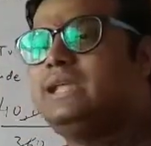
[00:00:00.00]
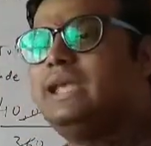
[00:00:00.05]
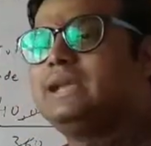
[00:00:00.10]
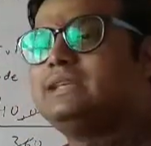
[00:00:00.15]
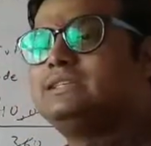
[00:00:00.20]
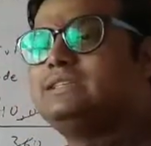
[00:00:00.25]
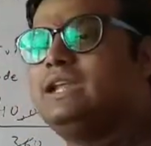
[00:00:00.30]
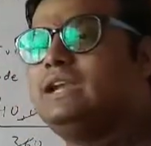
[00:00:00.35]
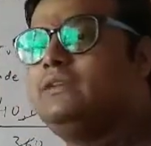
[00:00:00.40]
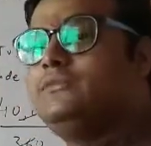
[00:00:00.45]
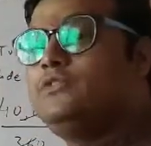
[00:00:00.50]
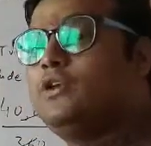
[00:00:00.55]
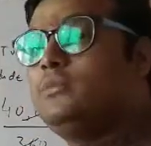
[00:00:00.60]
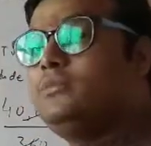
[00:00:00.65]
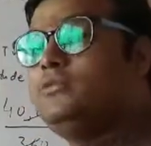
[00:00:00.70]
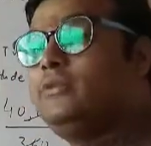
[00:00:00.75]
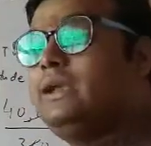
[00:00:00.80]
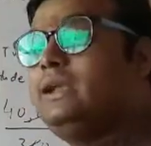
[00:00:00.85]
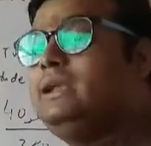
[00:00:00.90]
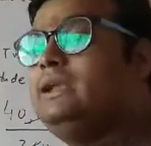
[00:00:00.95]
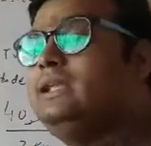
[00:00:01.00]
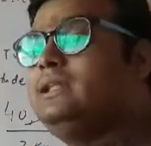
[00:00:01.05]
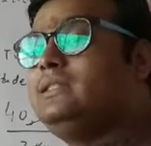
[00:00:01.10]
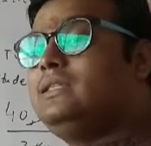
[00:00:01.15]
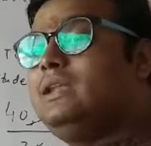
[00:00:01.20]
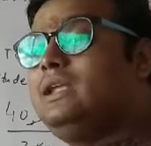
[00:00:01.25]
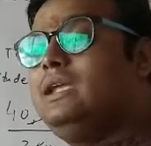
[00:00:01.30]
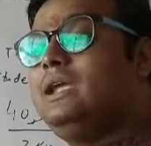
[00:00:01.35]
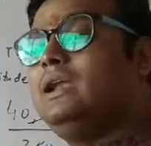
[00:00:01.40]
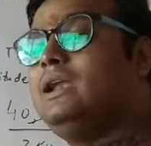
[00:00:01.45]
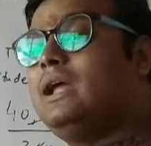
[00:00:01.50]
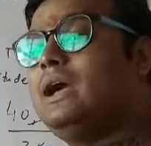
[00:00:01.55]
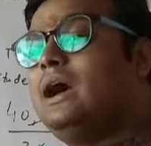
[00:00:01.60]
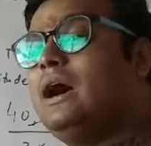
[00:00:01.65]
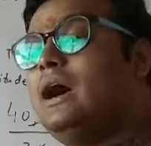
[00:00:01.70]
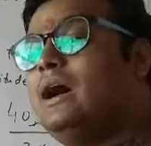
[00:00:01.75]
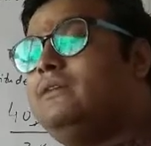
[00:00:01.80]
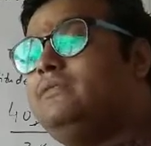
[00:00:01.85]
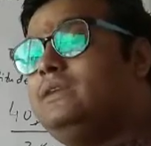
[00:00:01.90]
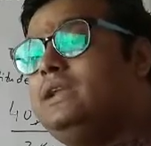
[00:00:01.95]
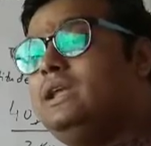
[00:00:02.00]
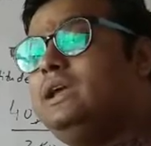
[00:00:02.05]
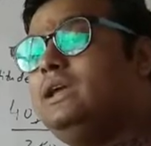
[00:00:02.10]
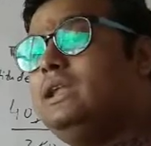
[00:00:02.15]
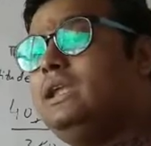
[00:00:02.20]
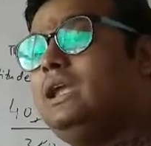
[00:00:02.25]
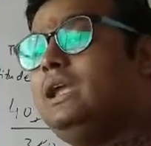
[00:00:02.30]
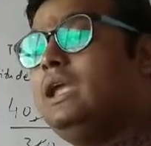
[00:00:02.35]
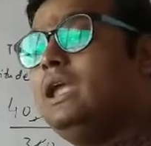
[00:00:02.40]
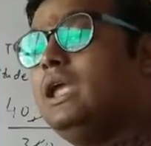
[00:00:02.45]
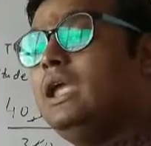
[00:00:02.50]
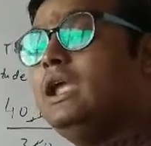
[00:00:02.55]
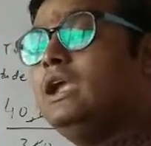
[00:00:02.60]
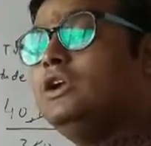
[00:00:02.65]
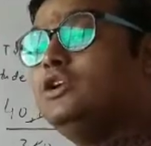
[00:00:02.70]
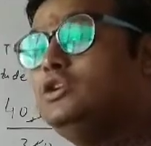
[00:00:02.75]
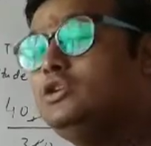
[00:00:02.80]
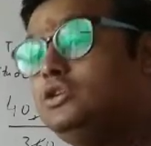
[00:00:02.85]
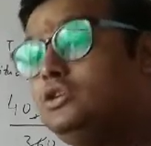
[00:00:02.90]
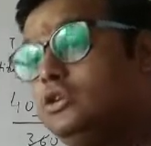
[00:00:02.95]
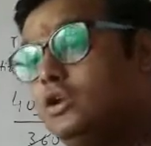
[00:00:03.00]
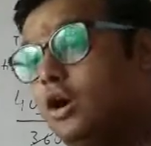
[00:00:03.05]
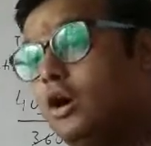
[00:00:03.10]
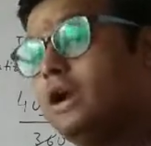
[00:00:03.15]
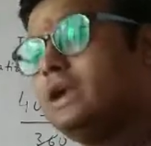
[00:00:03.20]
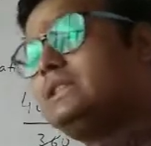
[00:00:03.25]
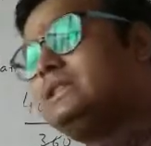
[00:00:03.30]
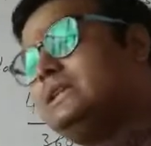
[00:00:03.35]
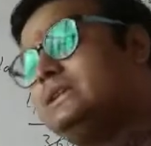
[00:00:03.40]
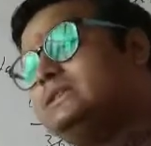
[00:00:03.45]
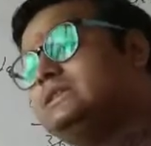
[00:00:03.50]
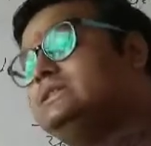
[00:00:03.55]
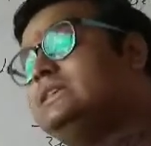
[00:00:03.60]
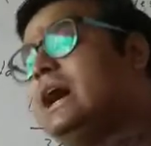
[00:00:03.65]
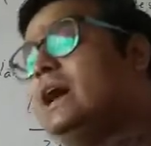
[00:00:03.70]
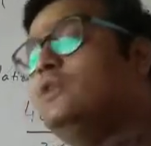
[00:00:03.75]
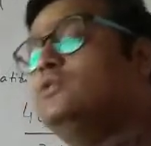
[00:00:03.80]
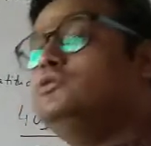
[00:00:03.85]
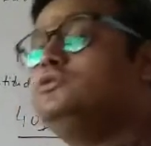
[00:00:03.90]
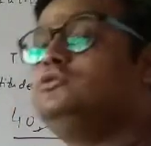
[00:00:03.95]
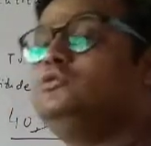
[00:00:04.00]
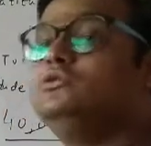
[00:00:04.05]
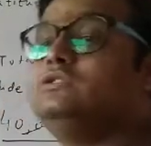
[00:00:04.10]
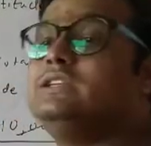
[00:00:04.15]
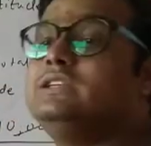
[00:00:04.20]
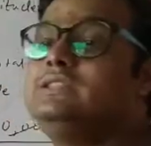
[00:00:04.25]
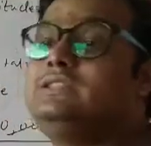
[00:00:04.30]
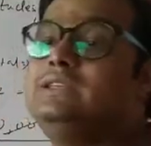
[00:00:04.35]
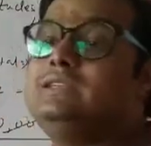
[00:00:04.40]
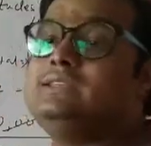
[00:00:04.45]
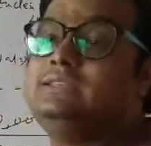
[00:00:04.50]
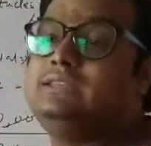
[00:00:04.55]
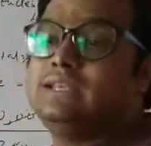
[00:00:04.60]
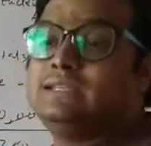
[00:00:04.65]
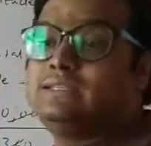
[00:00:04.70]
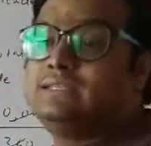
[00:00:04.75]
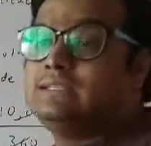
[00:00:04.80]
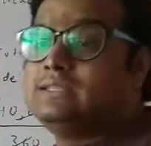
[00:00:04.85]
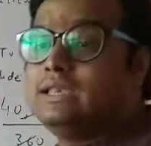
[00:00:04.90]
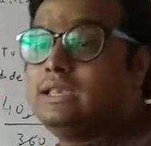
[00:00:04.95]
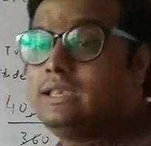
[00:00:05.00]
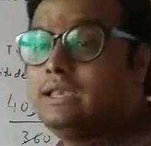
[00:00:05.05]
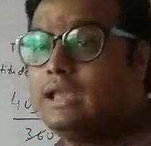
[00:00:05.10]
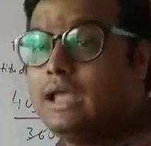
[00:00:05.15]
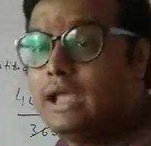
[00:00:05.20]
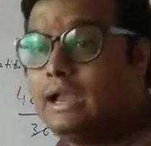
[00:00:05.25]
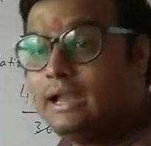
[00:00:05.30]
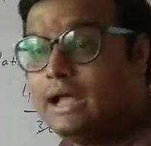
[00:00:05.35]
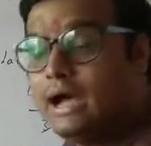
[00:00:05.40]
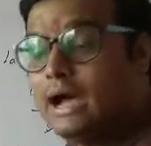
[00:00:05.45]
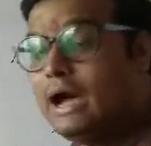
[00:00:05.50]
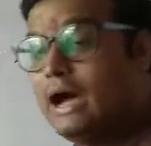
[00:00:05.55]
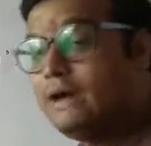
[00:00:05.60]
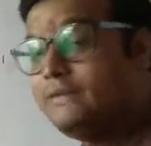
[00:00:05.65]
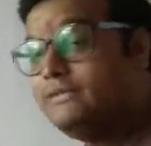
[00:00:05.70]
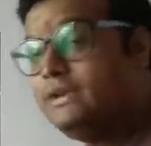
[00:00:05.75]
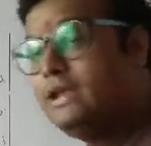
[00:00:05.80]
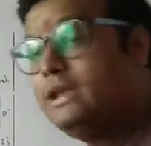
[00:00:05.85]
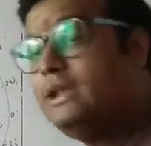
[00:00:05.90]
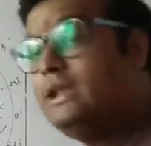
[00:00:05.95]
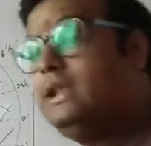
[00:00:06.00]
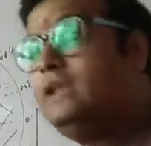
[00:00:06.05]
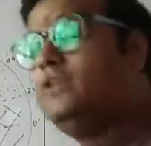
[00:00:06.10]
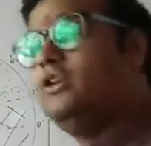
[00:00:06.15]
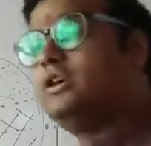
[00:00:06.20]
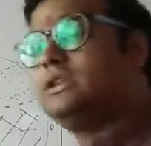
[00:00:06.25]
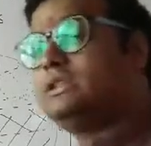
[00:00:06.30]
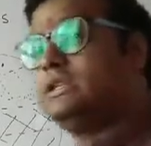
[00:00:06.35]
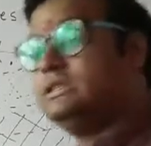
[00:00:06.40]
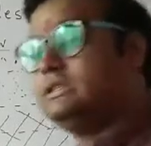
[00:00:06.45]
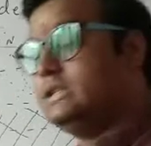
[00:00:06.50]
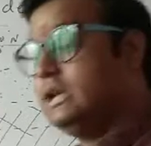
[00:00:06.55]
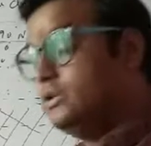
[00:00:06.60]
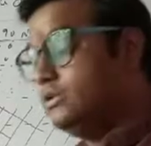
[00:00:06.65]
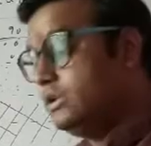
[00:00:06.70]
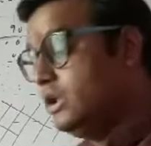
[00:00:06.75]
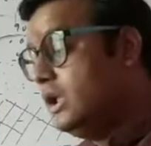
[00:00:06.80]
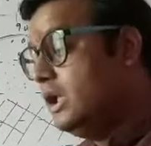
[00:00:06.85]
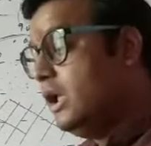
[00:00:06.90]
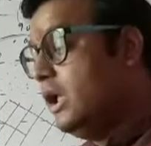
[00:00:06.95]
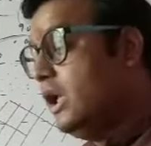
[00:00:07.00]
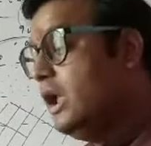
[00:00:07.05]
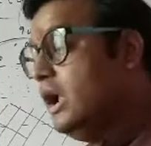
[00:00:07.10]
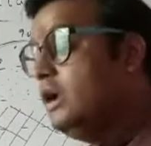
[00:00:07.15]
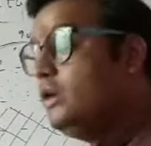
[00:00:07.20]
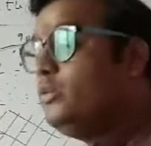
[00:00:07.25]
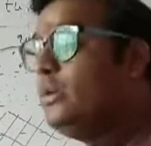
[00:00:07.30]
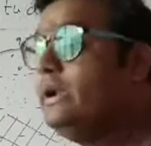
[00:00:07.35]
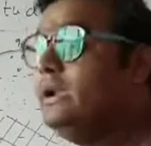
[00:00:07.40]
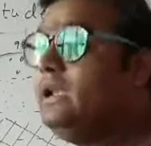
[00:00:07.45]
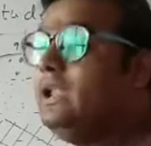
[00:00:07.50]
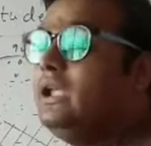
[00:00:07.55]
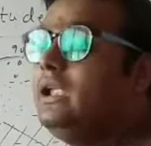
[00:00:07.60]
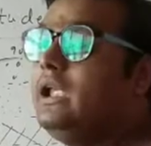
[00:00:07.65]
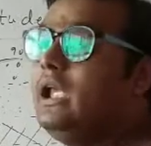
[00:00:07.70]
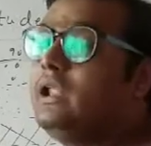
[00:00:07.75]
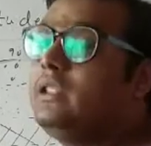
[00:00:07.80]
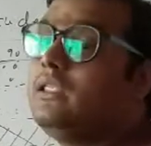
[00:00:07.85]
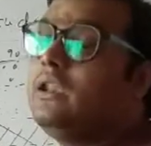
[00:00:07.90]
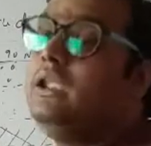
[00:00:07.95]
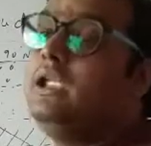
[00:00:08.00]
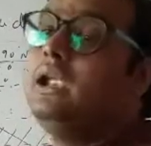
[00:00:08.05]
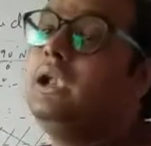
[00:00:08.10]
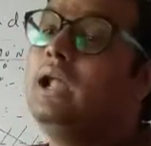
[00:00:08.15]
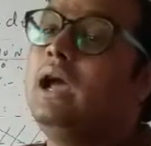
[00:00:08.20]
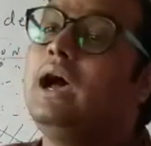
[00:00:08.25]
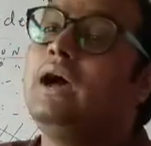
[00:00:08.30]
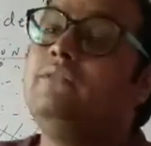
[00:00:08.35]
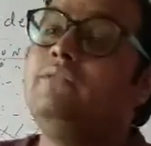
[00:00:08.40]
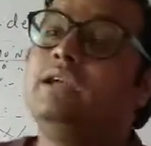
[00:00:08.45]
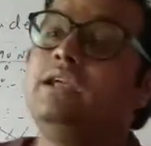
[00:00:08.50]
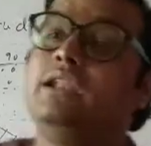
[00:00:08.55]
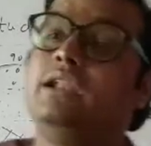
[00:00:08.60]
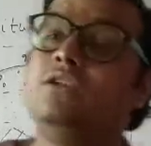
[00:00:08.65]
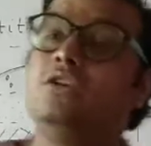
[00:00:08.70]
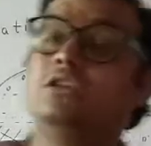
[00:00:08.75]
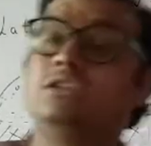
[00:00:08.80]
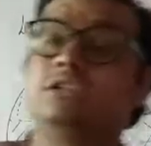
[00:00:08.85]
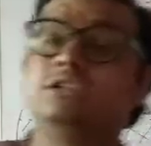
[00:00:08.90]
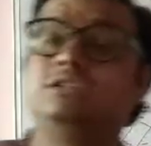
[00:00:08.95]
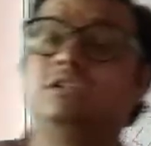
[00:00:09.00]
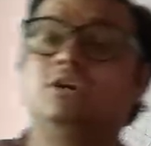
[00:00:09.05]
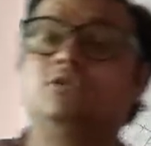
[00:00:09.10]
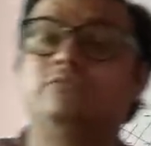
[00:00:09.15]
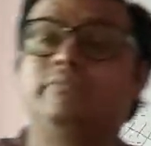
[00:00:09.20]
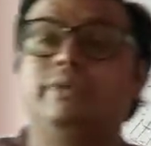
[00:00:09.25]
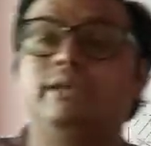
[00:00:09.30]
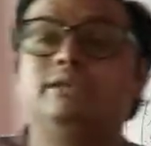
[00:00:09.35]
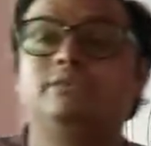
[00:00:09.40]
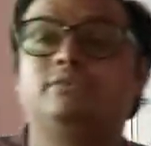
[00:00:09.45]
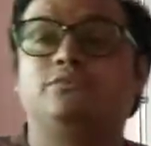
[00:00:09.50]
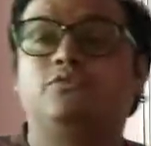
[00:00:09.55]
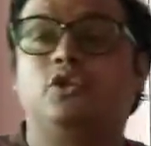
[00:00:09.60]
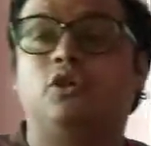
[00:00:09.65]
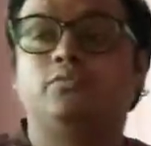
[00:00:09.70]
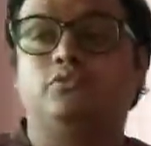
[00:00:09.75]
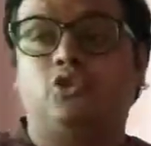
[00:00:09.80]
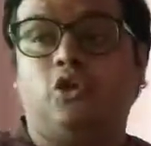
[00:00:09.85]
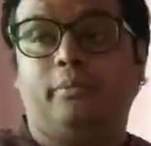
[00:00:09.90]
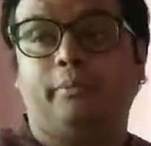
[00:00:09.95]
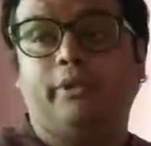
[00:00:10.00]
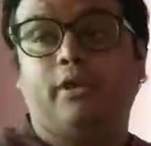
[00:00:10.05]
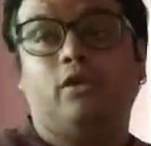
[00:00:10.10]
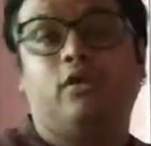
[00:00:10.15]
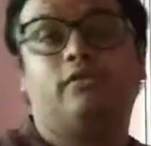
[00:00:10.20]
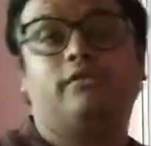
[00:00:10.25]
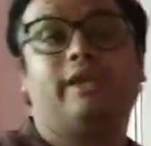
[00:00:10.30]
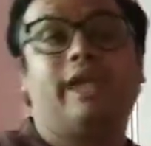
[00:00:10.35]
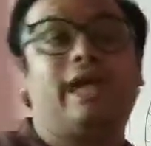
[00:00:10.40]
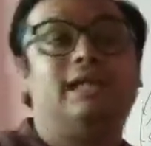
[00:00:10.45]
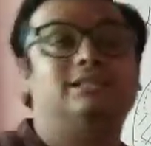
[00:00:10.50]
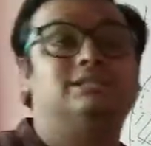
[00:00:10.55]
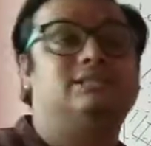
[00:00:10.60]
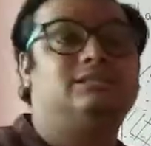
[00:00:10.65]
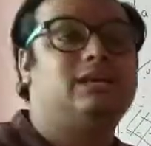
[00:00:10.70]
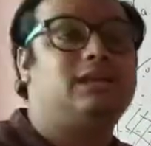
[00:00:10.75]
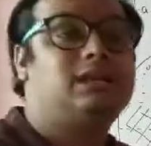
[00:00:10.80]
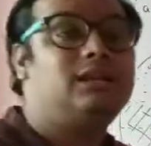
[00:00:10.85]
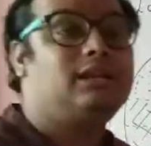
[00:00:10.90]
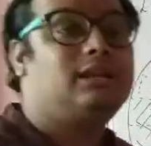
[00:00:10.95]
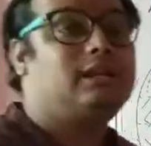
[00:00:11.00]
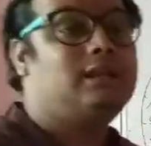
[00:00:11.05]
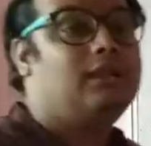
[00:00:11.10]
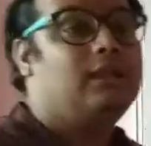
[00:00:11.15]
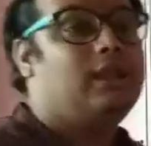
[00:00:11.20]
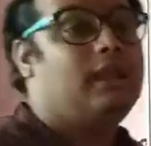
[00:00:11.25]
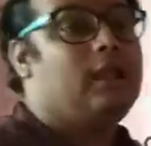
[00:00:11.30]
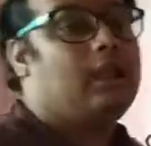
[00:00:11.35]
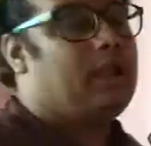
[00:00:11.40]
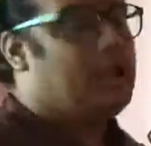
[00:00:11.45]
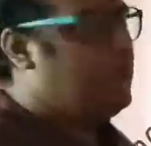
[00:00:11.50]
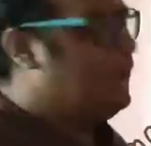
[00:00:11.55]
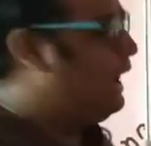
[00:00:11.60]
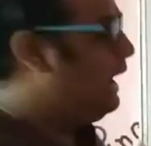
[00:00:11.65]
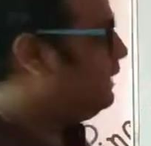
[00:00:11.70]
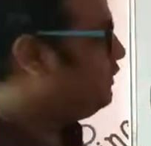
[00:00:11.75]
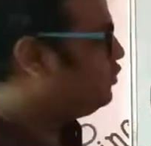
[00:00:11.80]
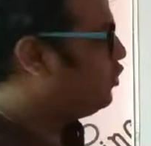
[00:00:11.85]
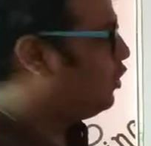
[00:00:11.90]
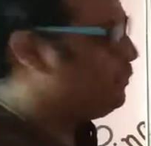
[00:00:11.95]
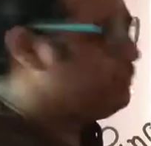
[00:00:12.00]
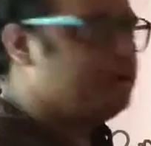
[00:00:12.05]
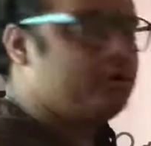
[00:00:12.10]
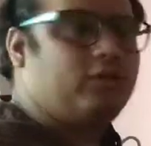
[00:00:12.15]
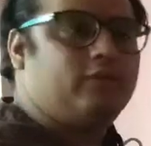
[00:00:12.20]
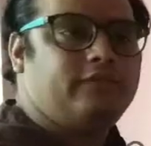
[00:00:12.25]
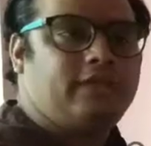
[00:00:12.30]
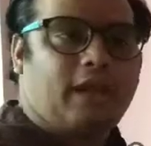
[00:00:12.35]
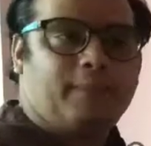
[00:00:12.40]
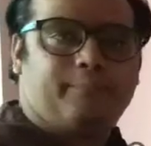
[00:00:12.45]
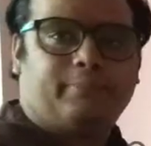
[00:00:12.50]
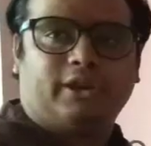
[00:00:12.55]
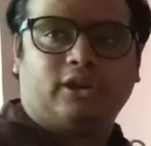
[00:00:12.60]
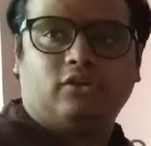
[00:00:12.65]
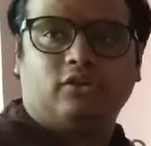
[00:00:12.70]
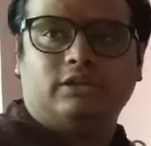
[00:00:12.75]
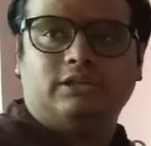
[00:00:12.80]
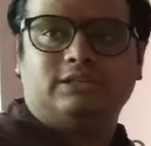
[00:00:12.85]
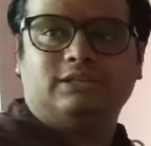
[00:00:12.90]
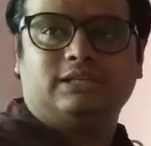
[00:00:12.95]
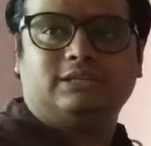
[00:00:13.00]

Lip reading: extend from 23.5 degree north and south to 66.5 degree north and south. 23.5 degree north and south means from Tropic of Cancer and Tropic of Capricorn in the